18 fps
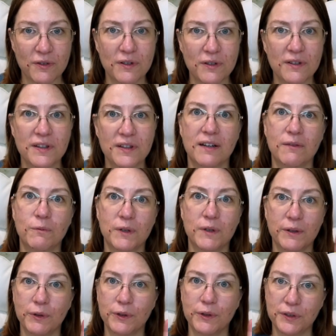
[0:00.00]
then we will
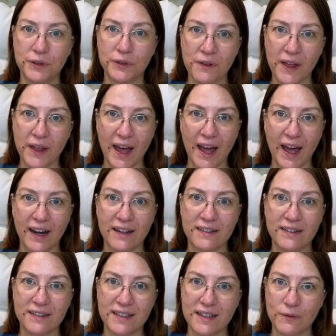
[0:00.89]
do that and
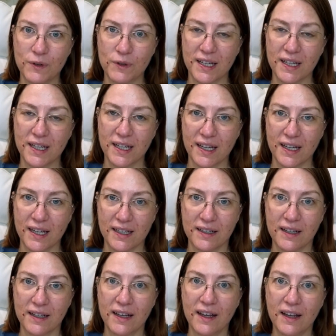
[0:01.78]
see if we can
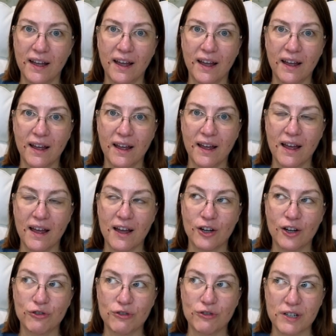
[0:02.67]

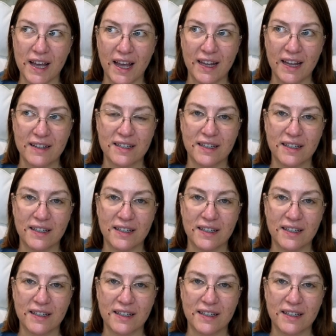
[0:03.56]
create